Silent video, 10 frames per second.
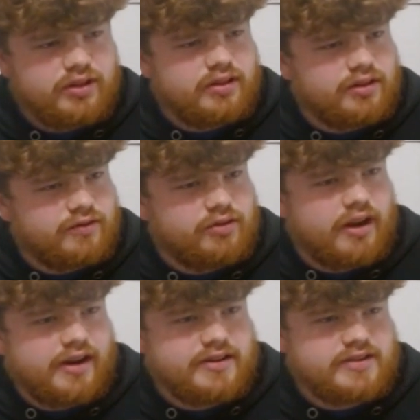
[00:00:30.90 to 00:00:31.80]
if you
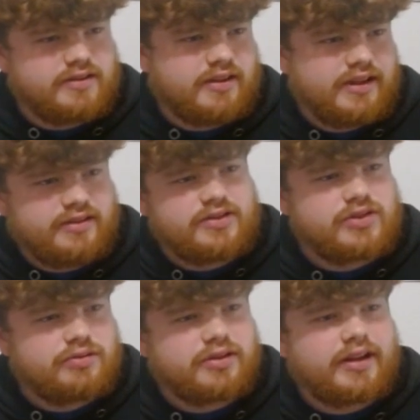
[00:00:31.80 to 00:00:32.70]
guys like this
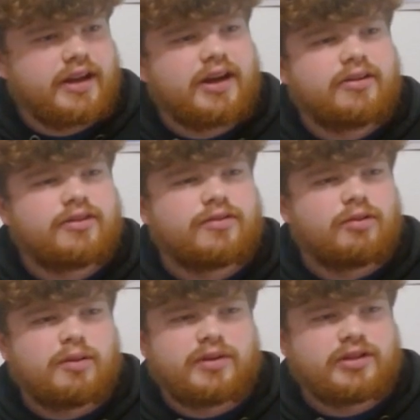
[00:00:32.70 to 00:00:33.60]
sort of layout, if
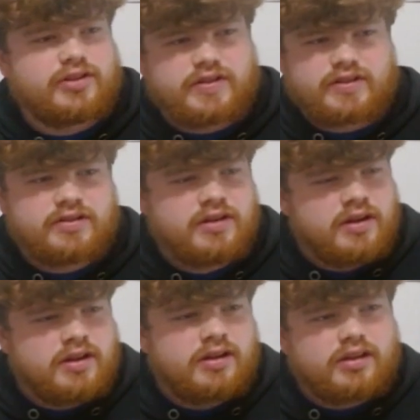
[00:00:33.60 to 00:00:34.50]
you want me to just
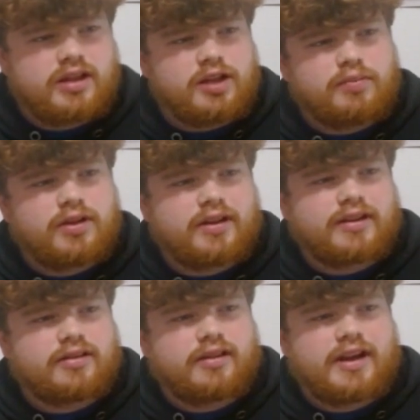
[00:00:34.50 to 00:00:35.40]
keep it
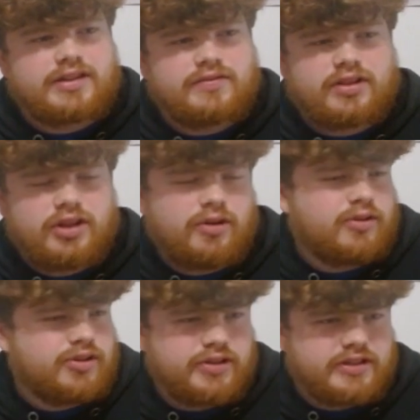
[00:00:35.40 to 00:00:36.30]
like the last video
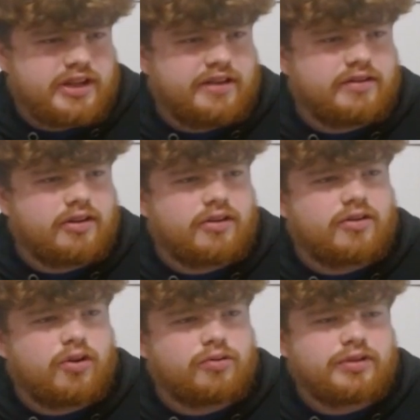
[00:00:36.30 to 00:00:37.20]
and just have it
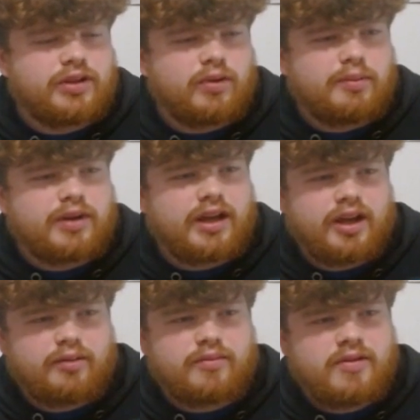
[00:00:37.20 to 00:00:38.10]
on only
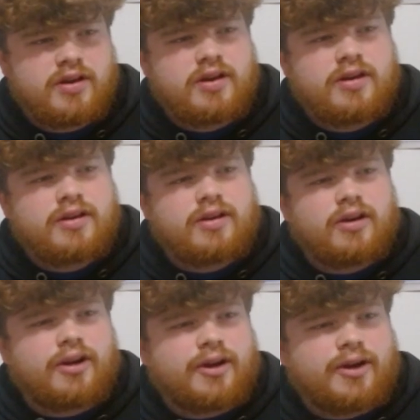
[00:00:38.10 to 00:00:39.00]
webcam.
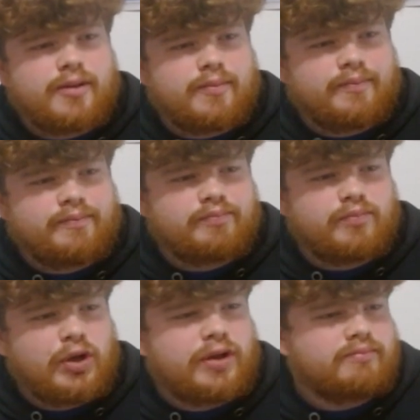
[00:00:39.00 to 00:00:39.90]

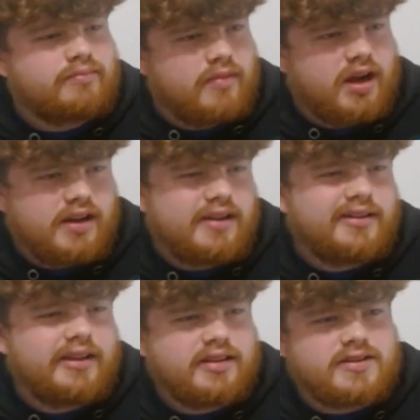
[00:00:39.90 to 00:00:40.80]
But I kind
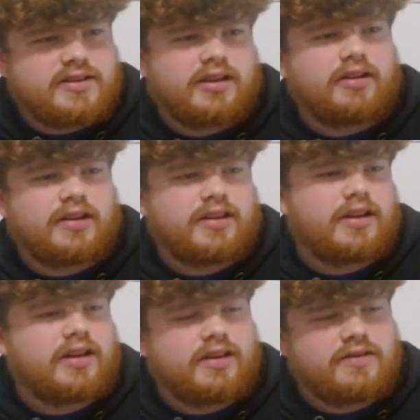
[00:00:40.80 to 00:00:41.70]
of like this layout. I
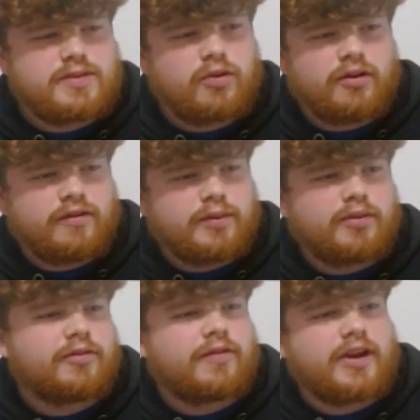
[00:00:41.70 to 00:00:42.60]
think it gives more of a
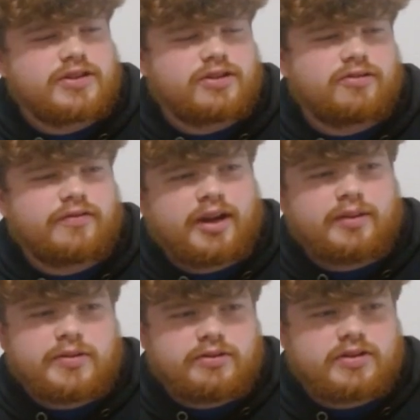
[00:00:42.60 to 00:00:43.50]
professional
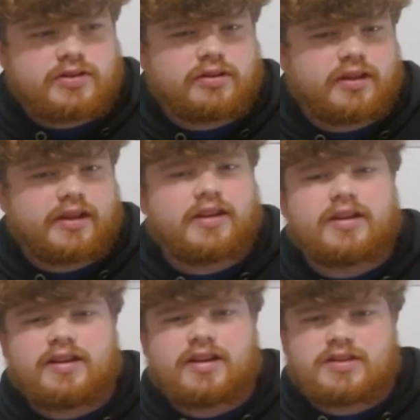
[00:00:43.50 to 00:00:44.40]
vibe to it, sort of like an
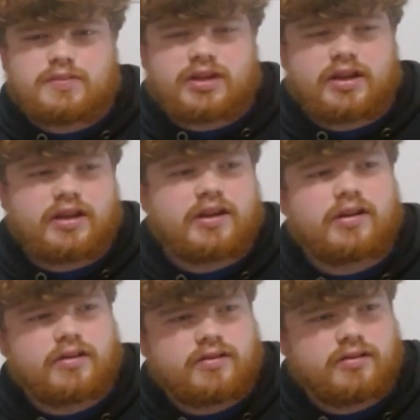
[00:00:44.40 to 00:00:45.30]
ESPN,